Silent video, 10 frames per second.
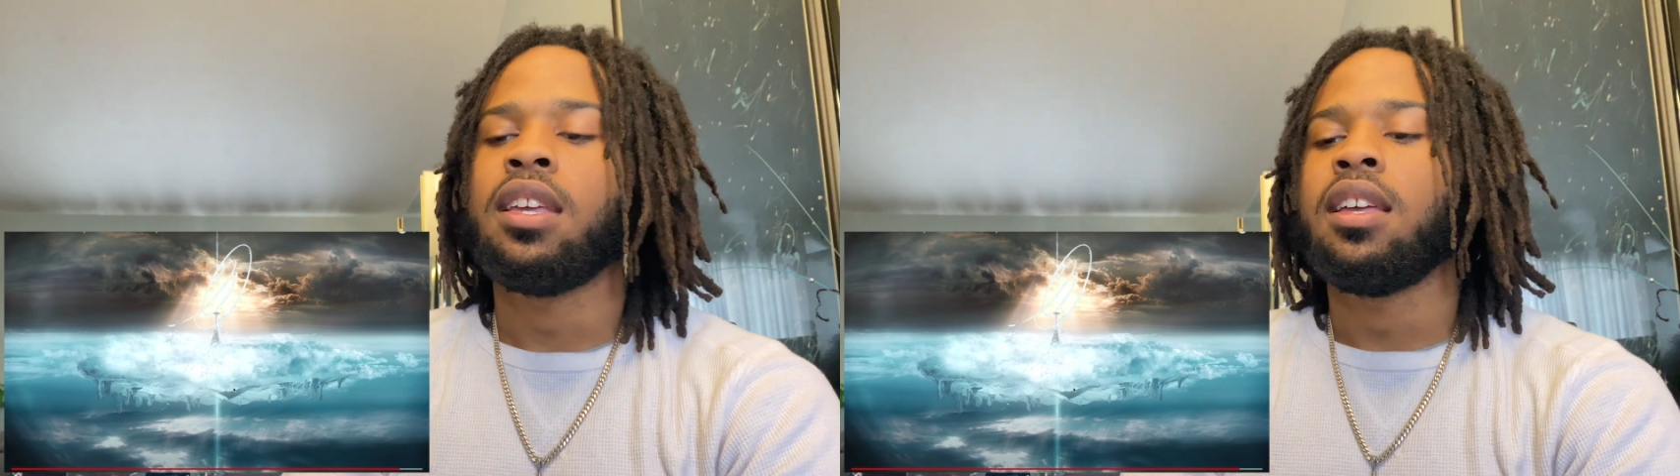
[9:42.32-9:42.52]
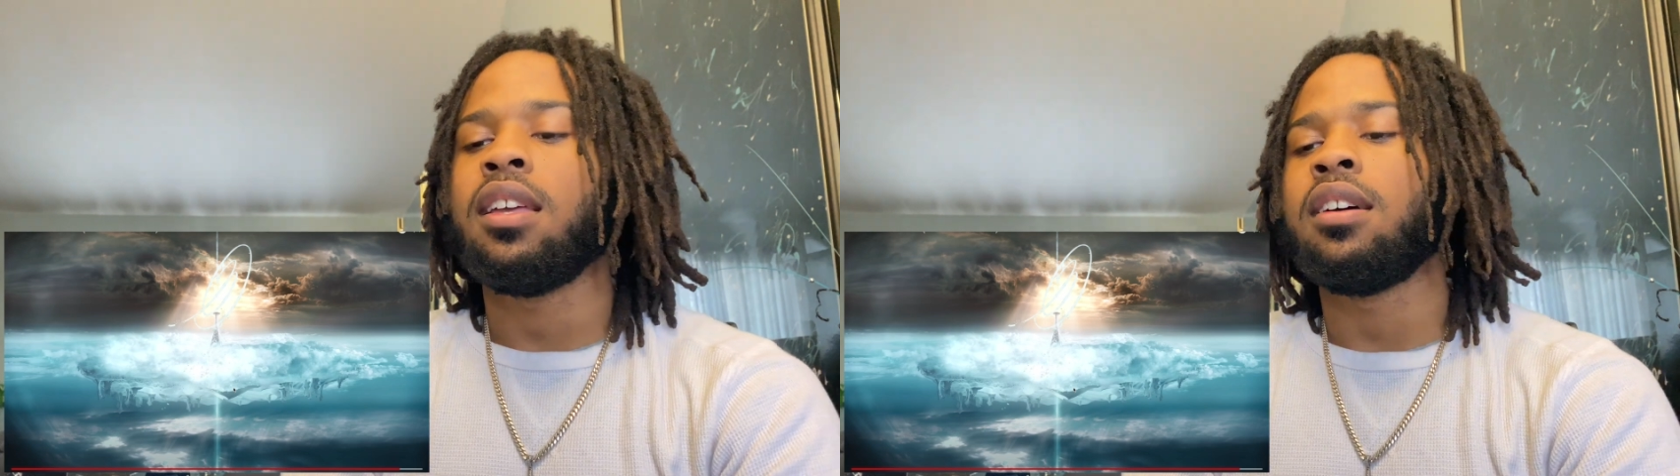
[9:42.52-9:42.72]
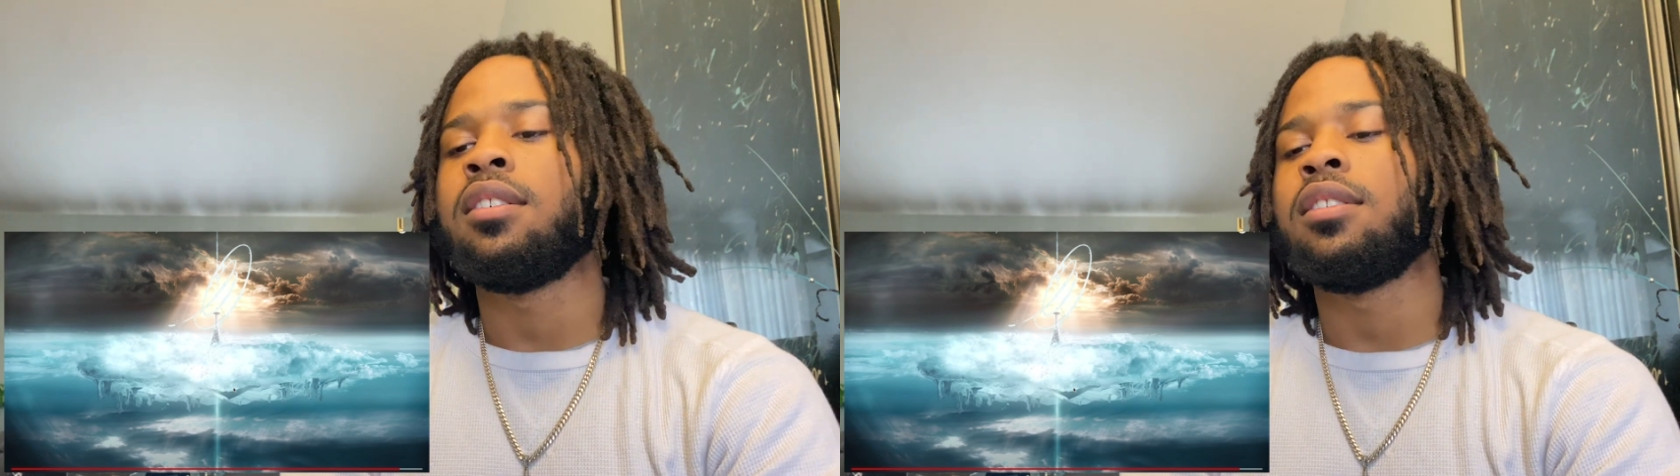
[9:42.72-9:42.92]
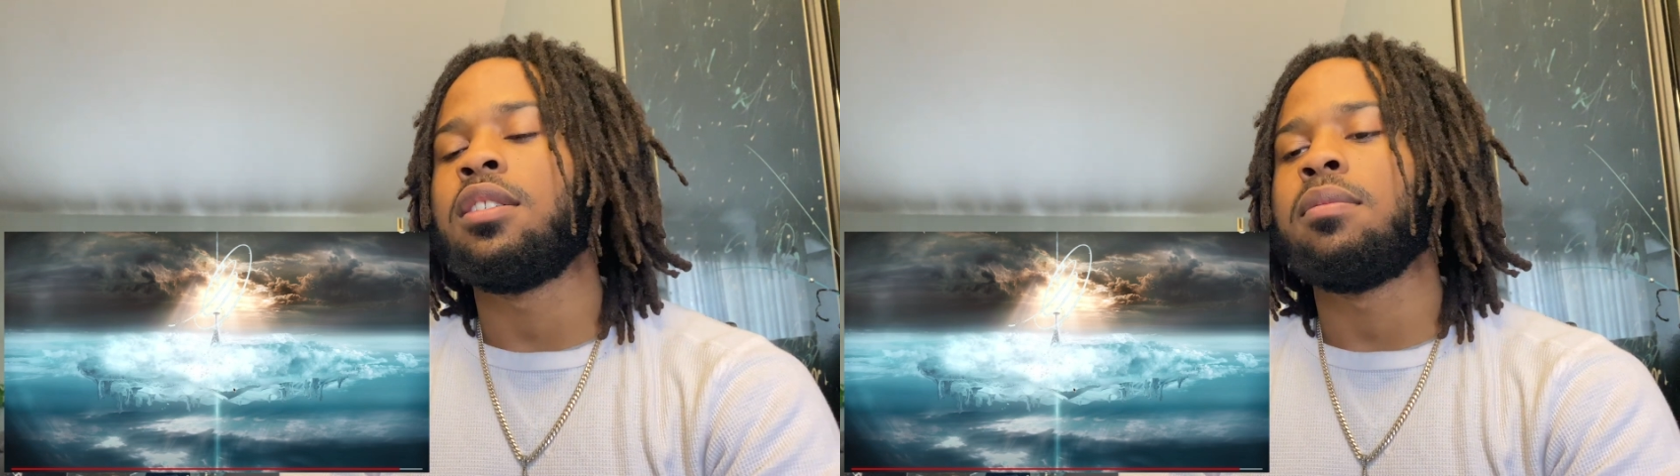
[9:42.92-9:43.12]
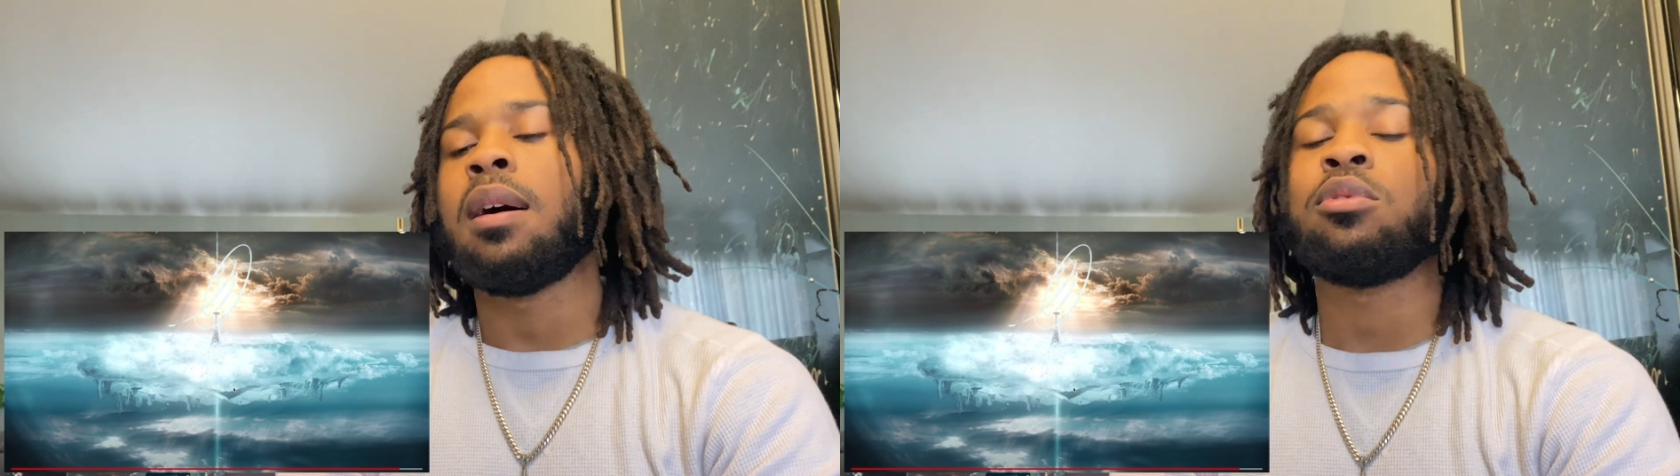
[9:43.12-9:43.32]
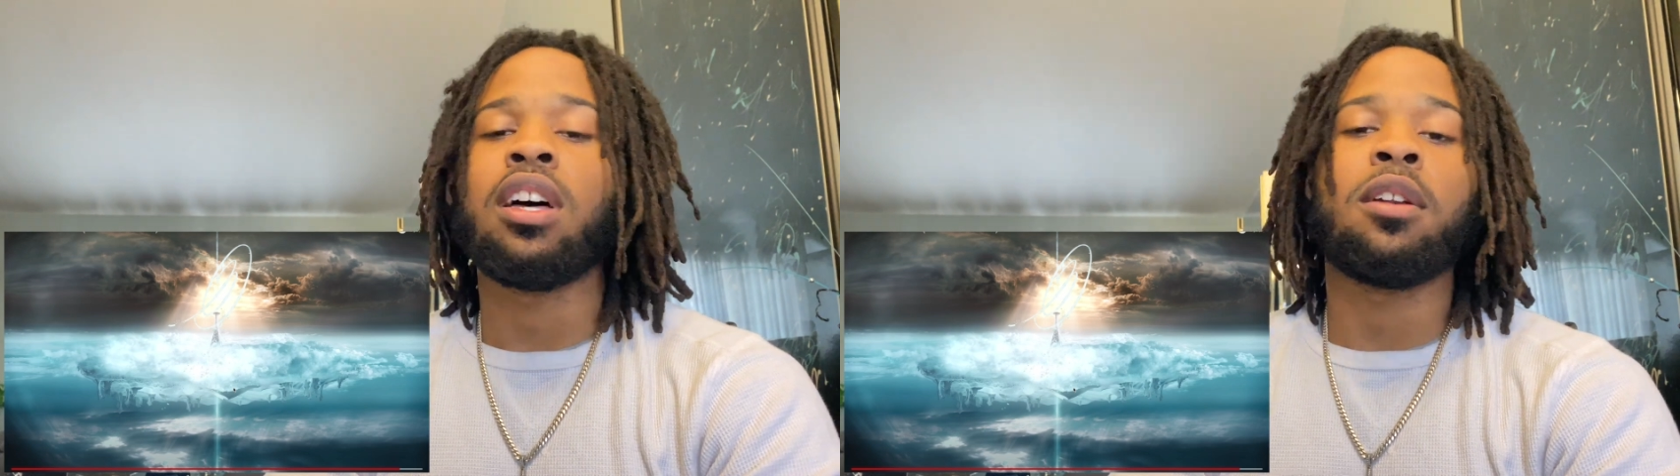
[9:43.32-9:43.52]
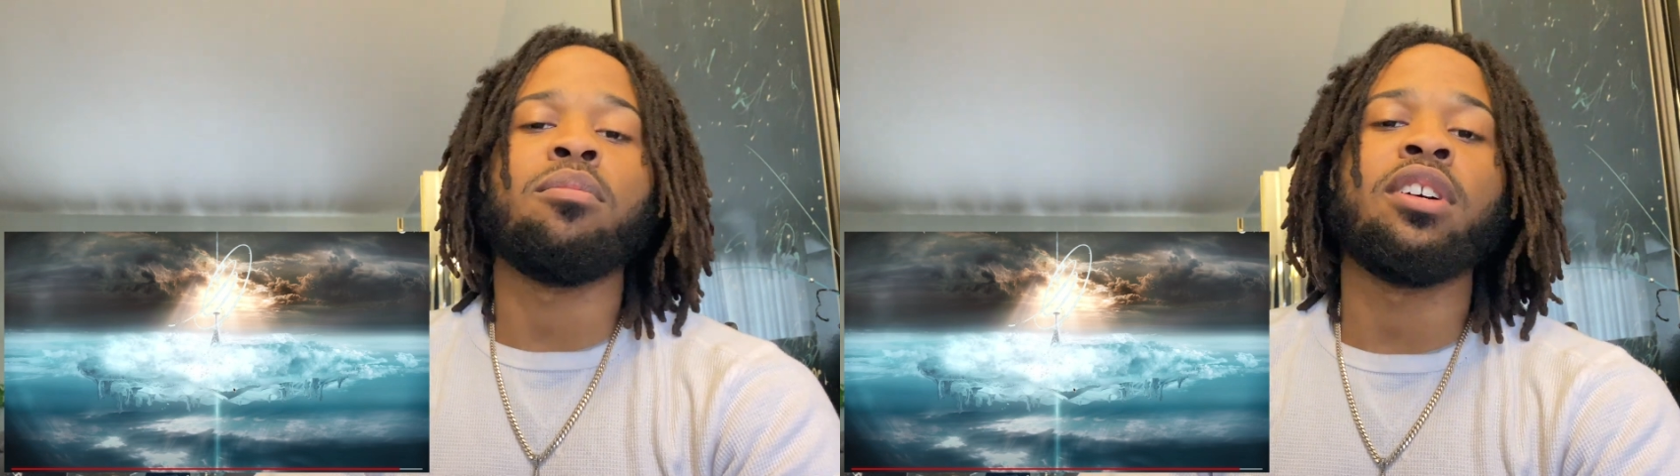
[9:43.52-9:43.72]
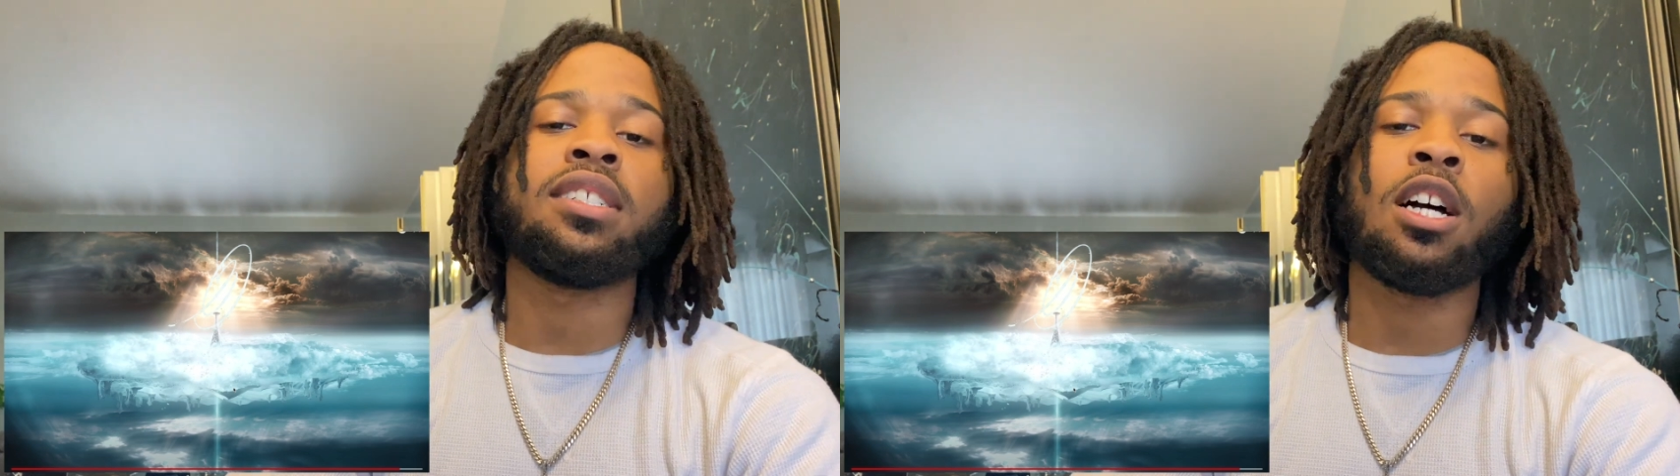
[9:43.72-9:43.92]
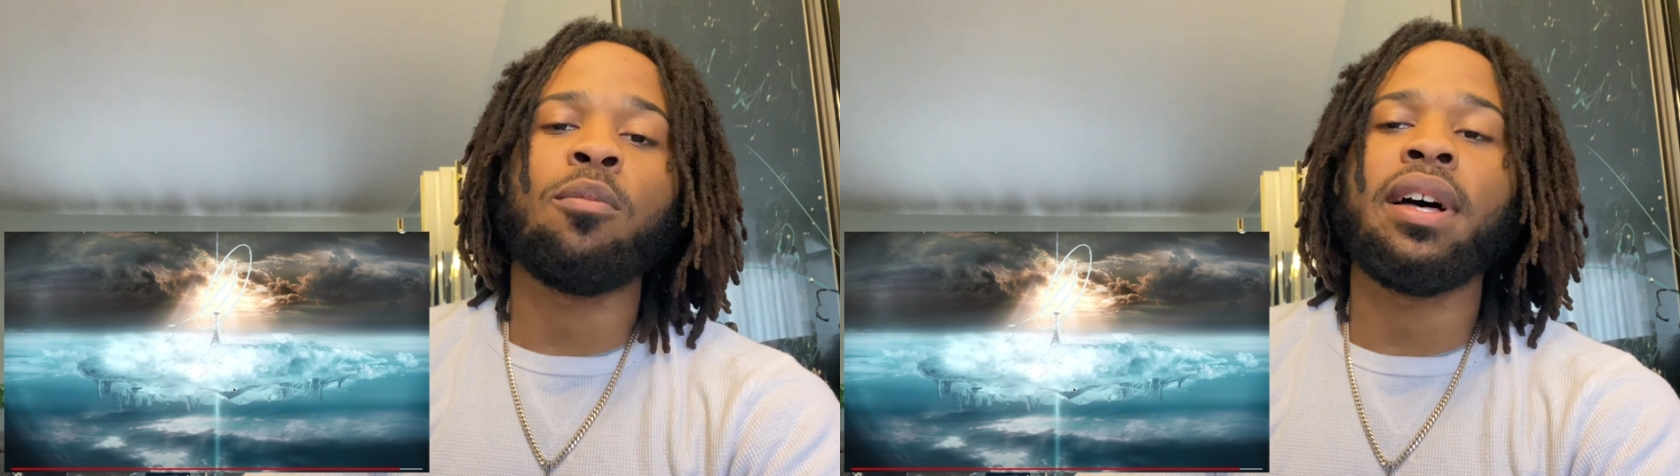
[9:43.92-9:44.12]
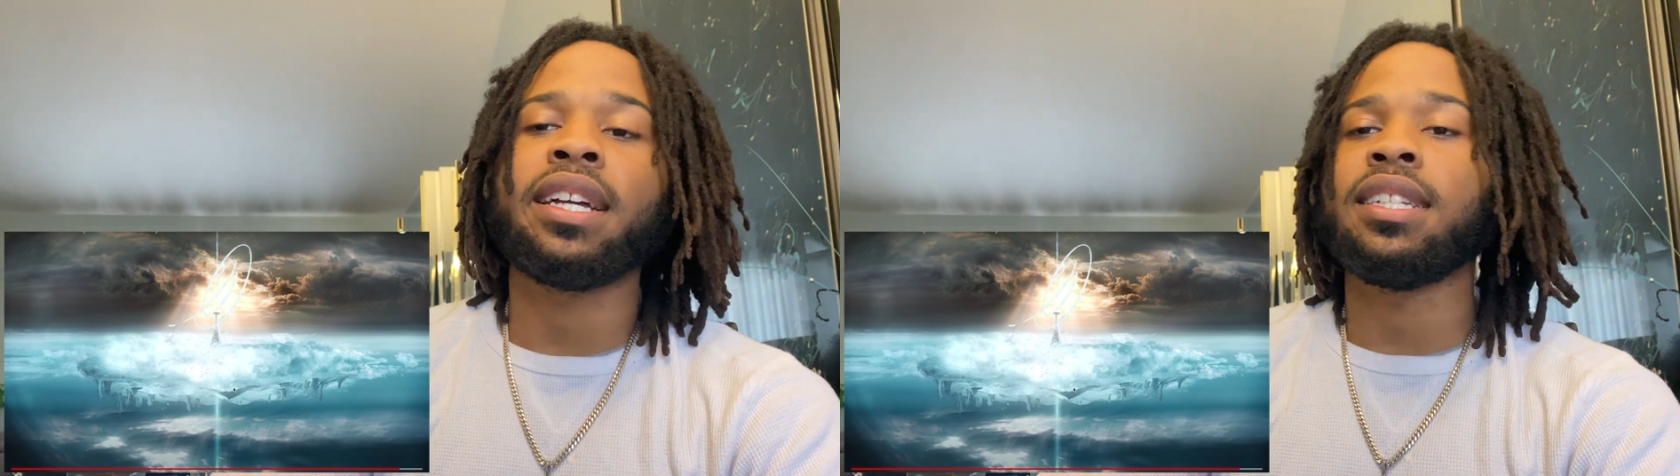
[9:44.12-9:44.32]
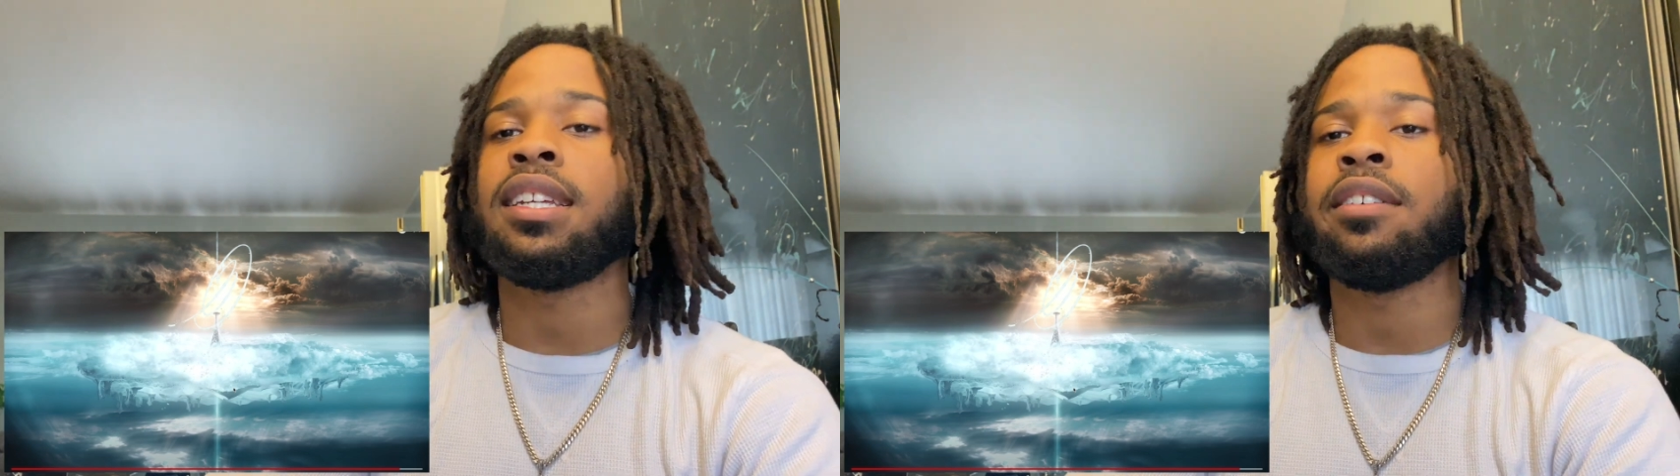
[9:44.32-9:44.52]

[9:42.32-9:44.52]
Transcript: And um, I'm trying to branch out back into